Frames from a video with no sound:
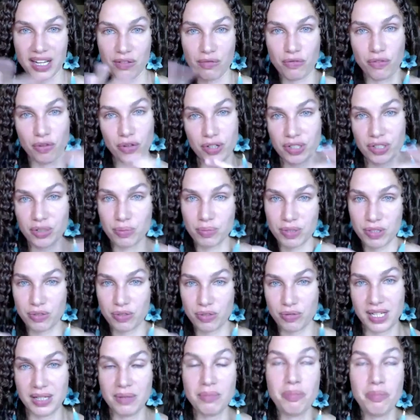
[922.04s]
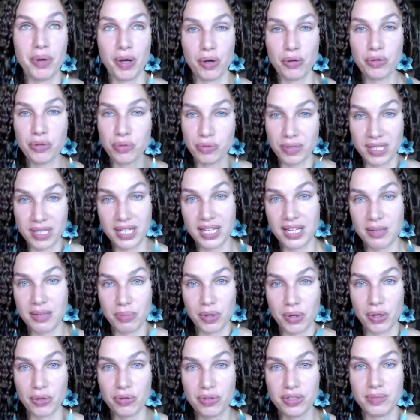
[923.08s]
and forth between both. We need
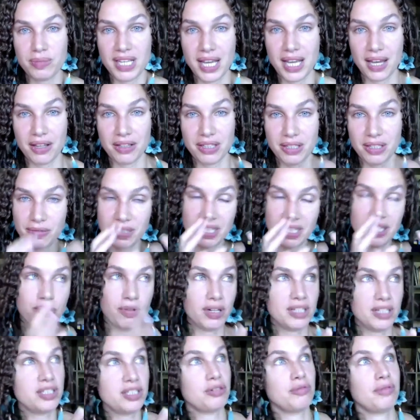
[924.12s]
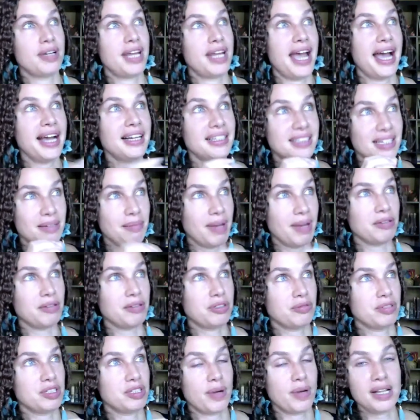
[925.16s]
both to be healthy. We need one to react and mount
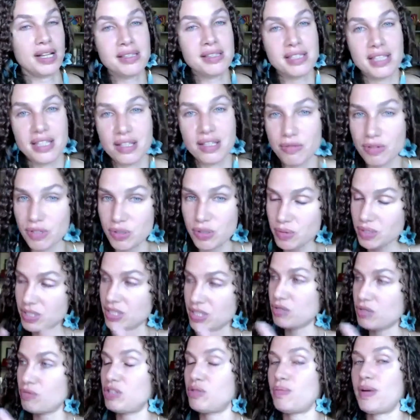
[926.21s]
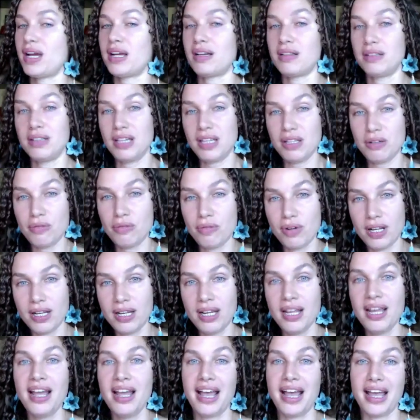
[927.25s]
a response. And then we're supposed to switch back in the other one.